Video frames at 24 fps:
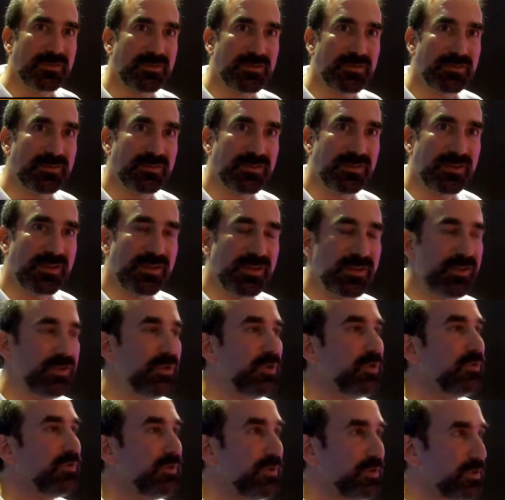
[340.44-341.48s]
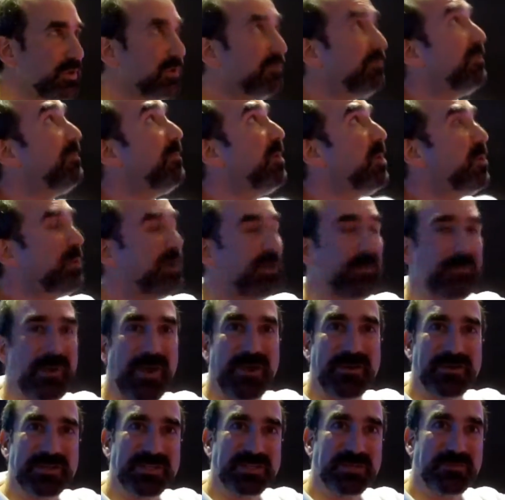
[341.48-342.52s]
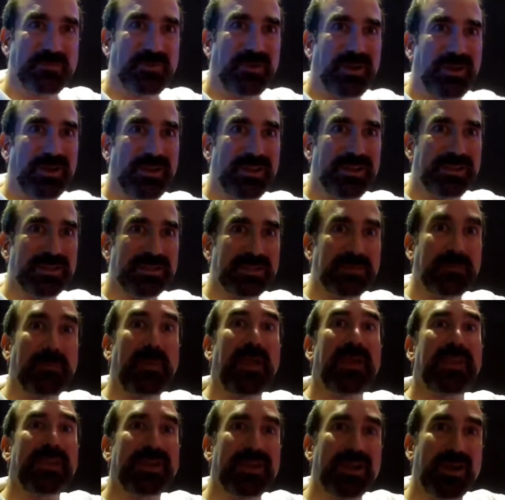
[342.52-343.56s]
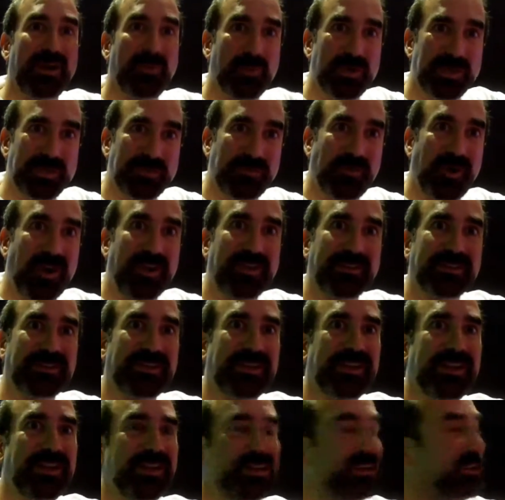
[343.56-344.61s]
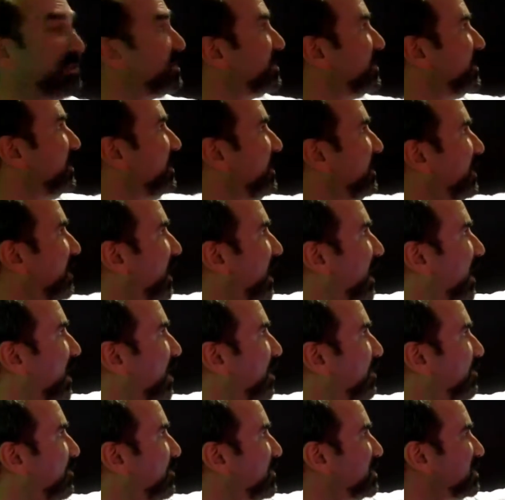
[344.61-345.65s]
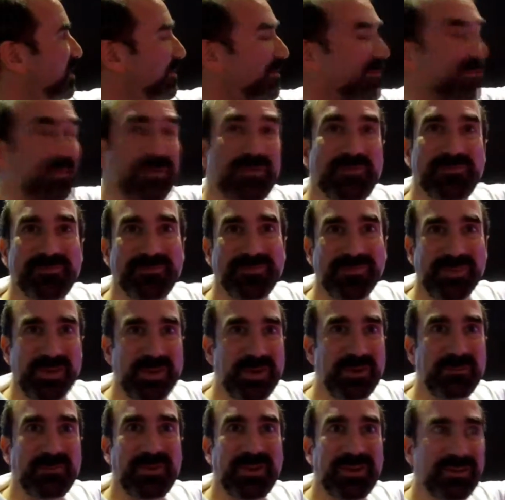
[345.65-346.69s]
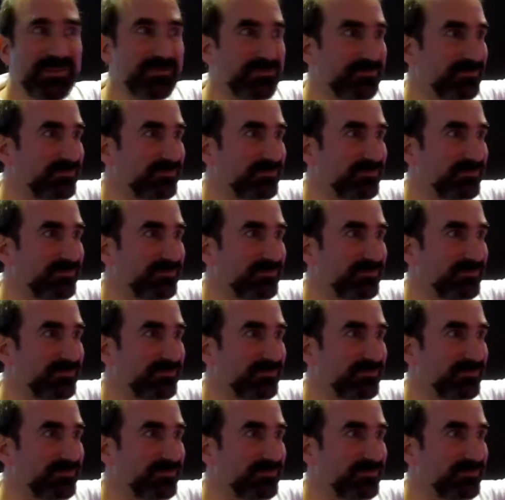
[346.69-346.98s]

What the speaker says: You can remotely power supply depending on which product it is. Some of them you can be